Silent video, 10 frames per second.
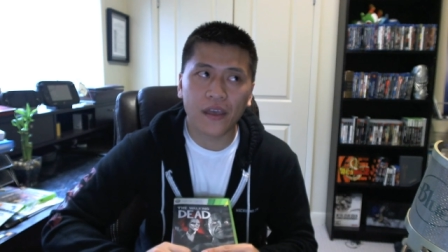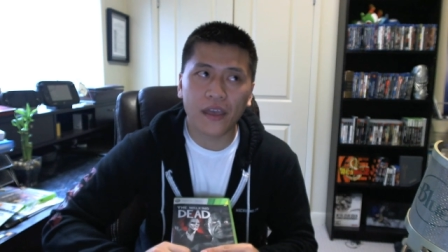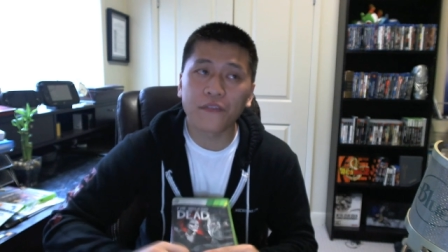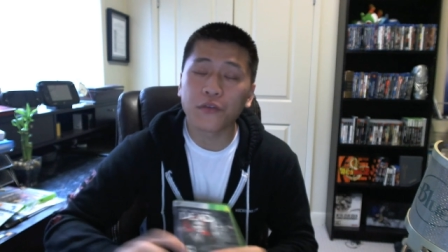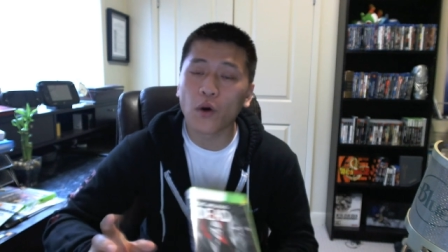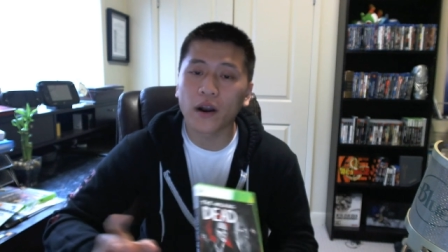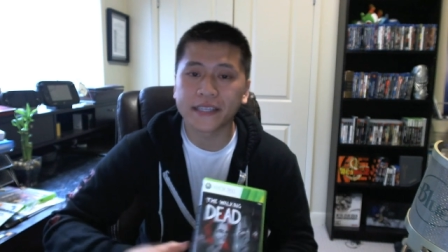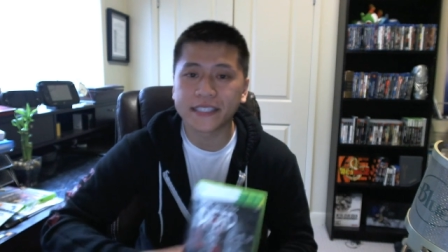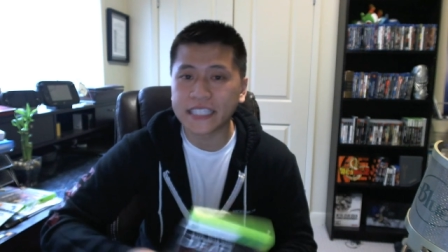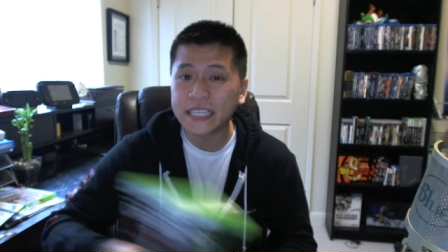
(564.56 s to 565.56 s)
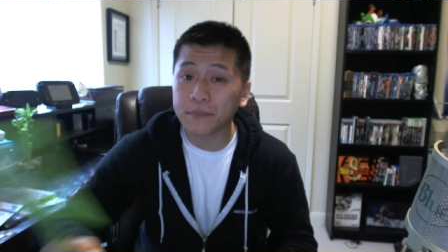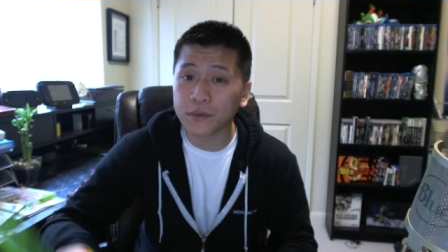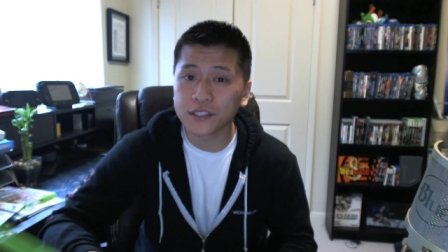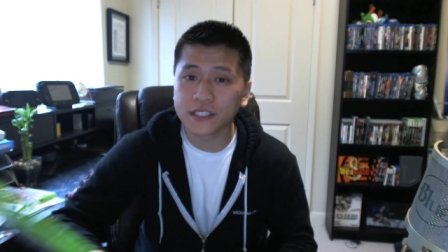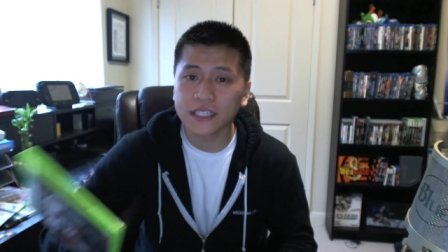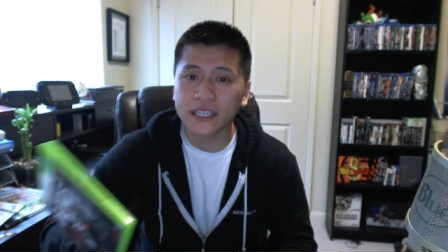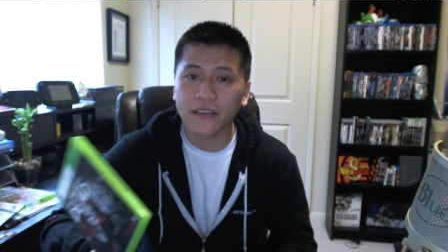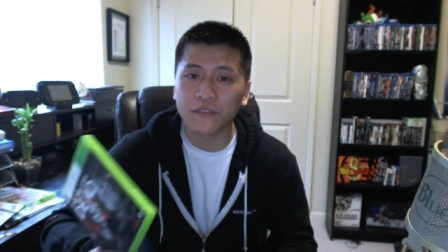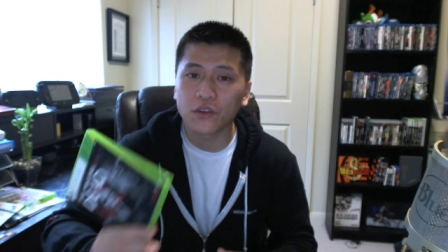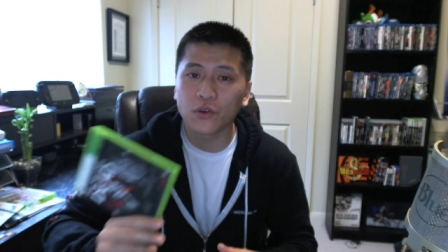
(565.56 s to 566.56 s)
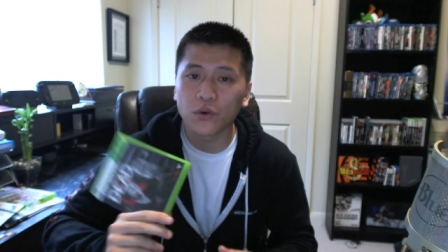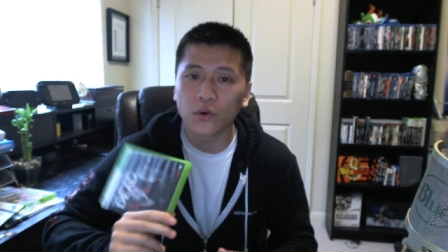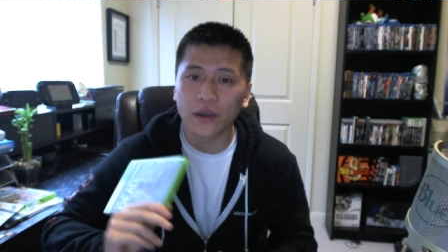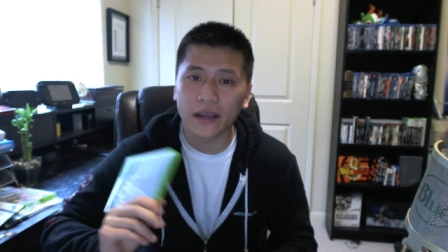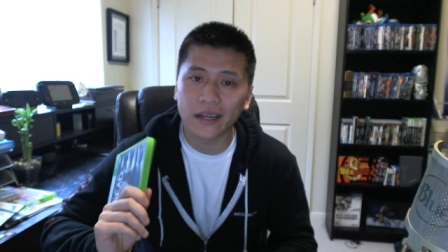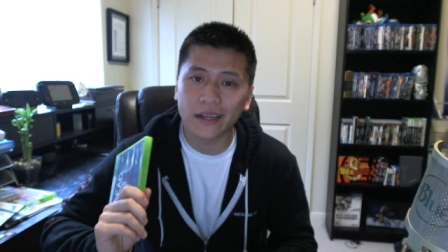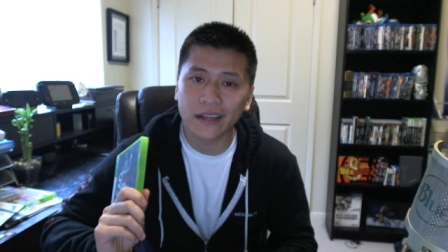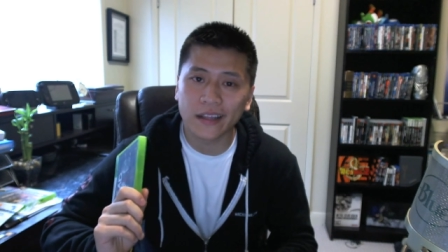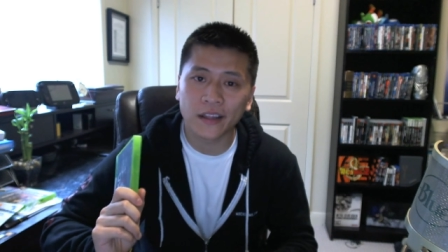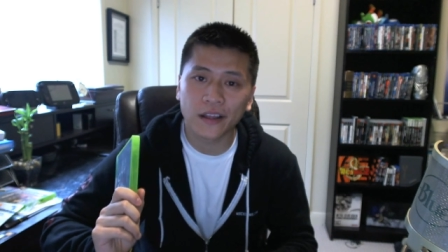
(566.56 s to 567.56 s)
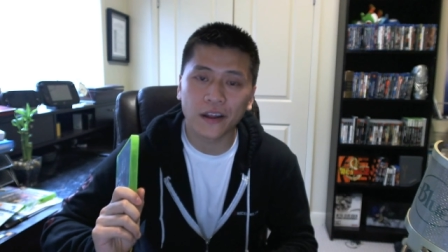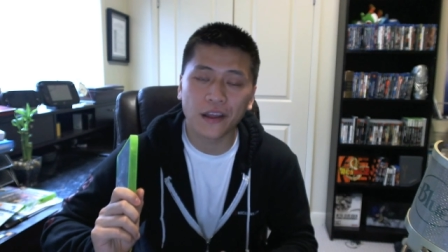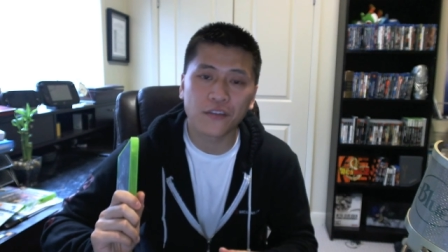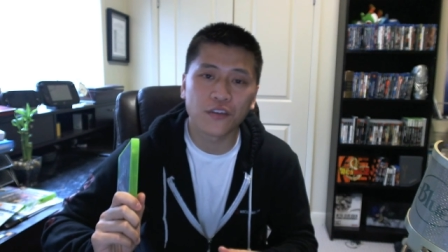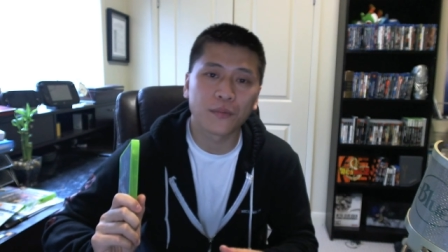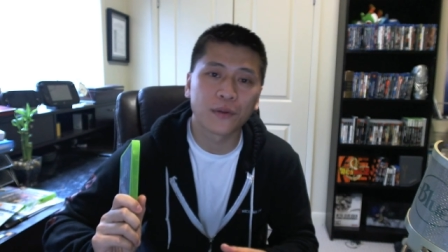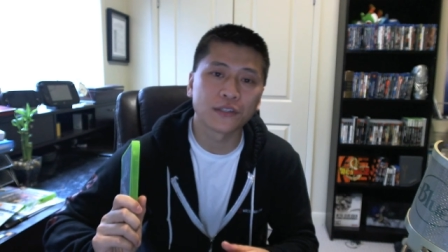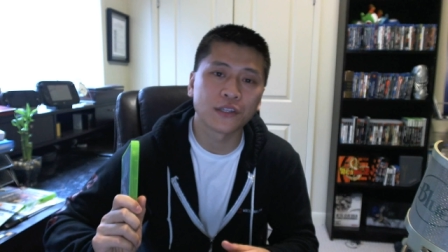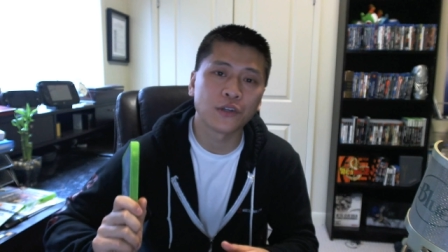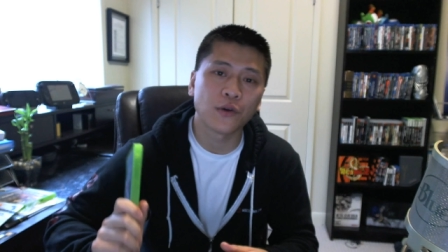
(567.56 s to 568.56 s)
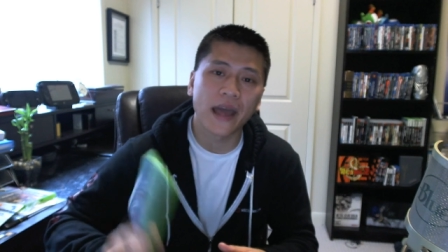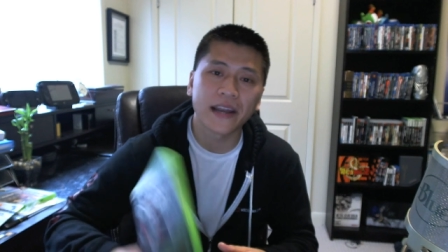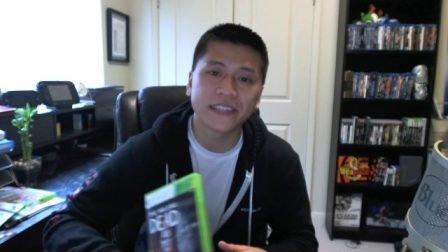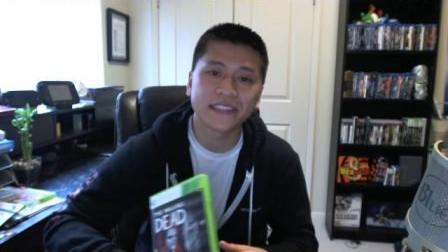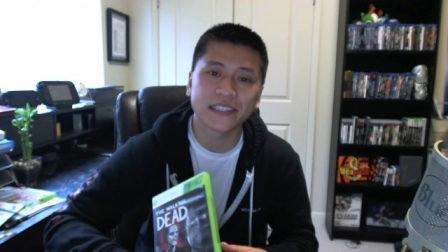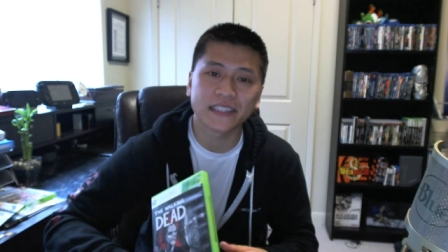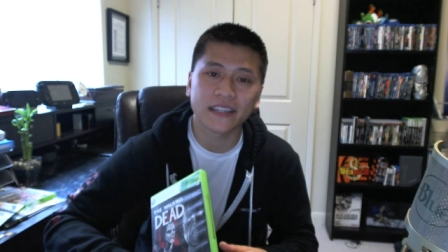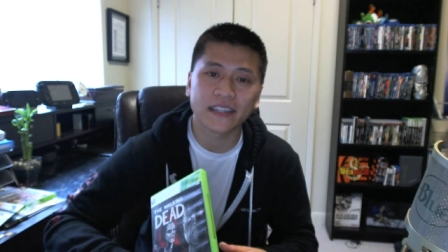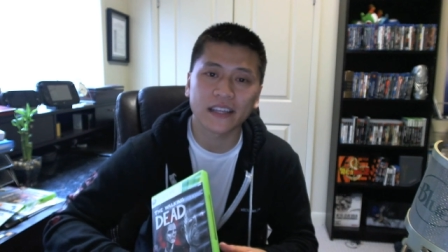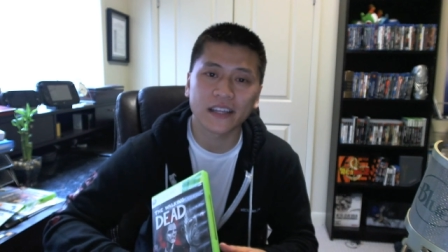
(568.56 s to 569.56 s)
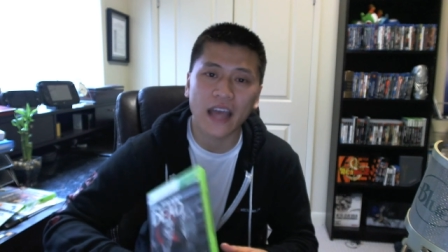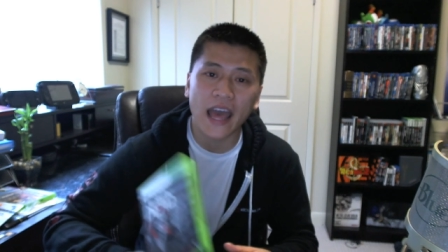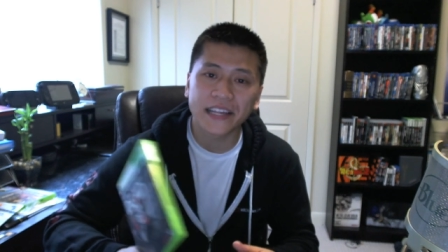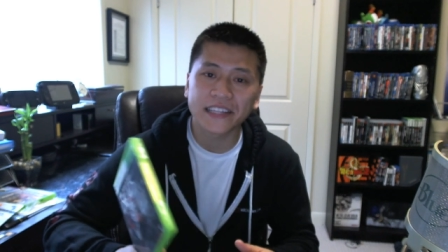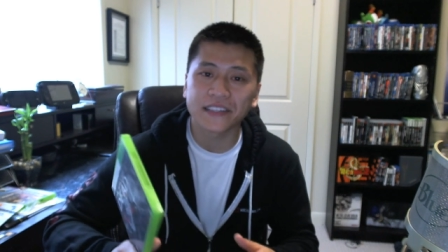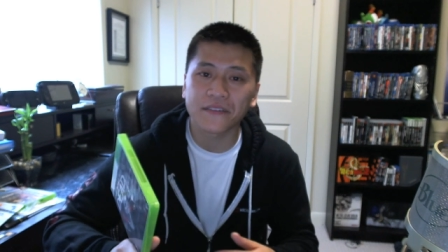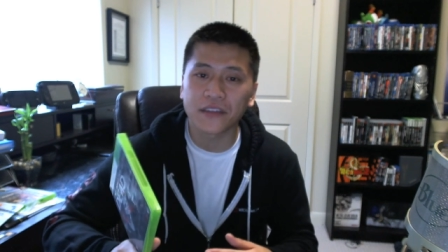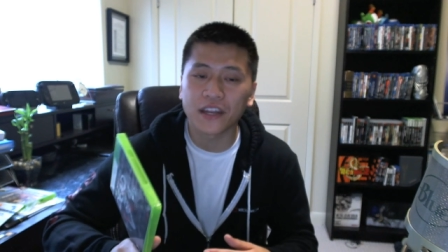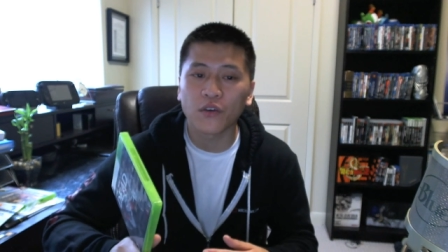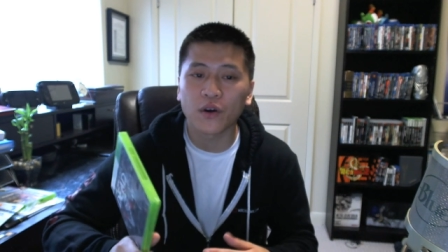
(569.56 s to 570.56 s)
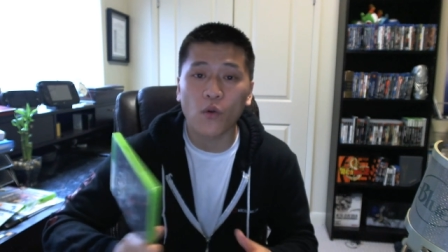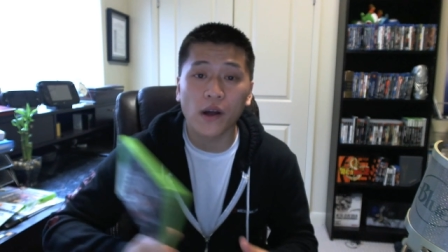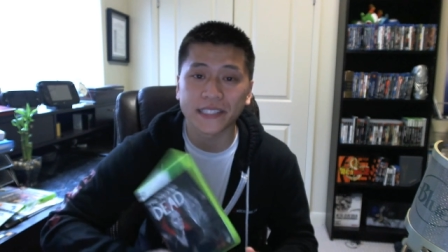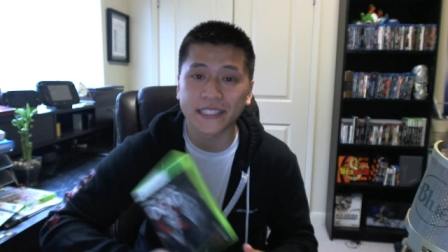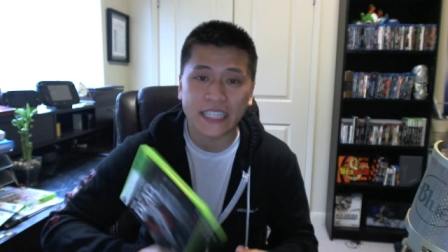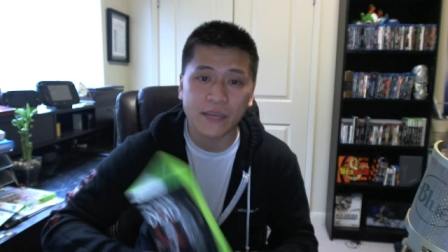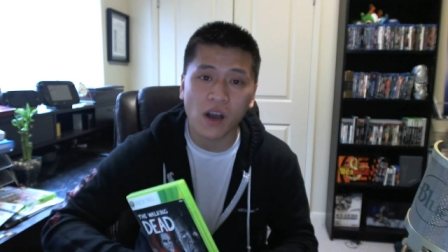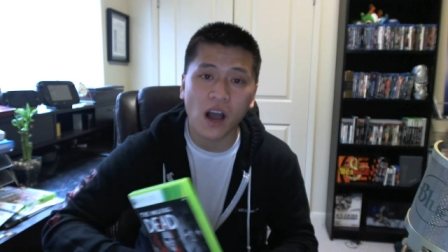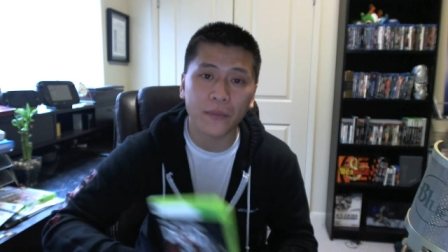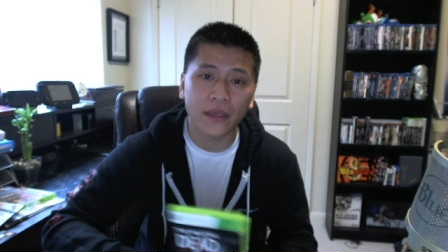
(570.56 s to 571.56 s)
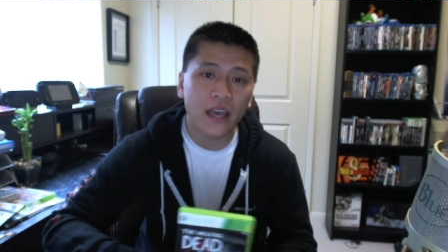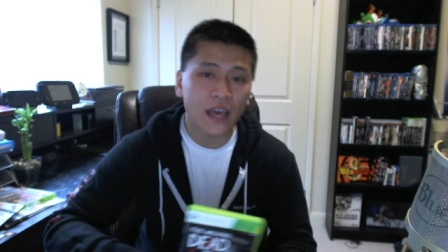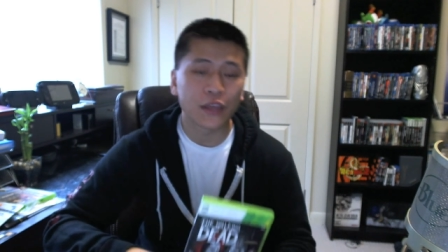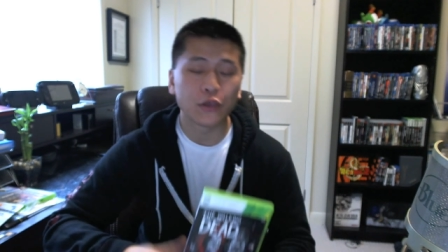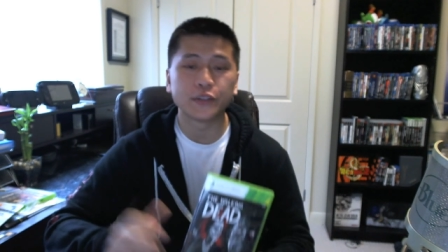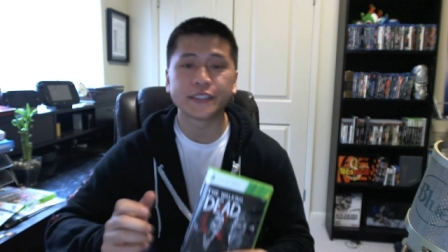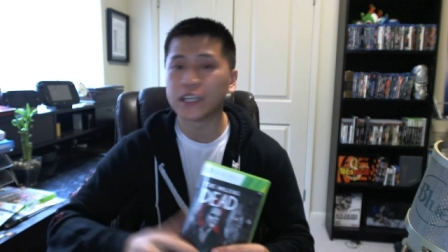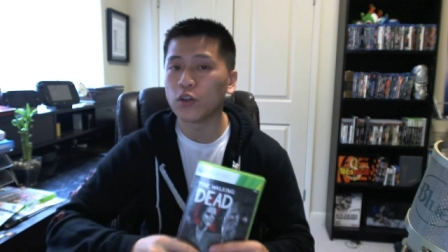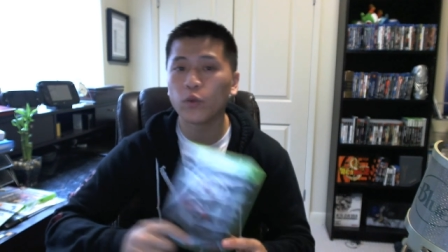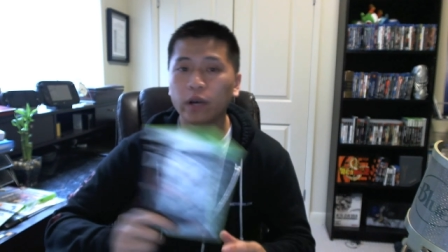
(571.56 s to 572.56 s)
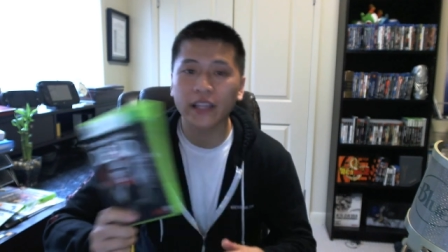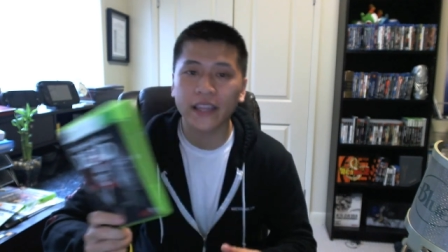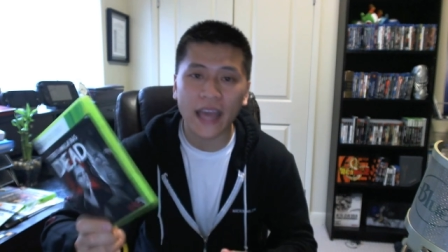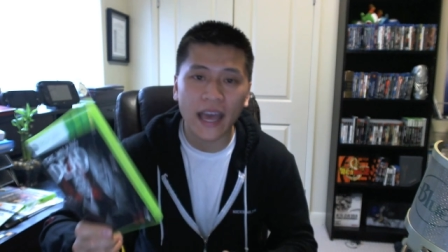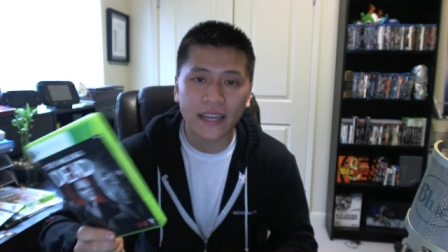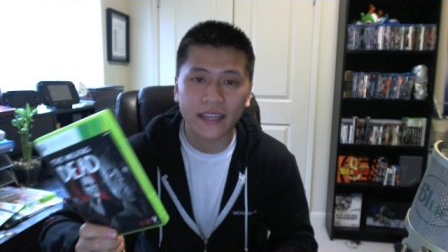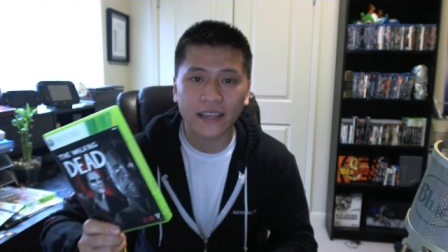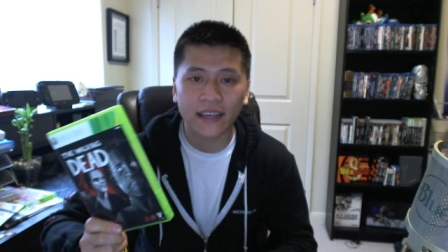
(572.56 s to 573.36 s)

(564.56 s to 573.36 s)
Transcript: if you are a Steam person, if you if you're a person who edits it edits a video and wants a Steam copy, you still will get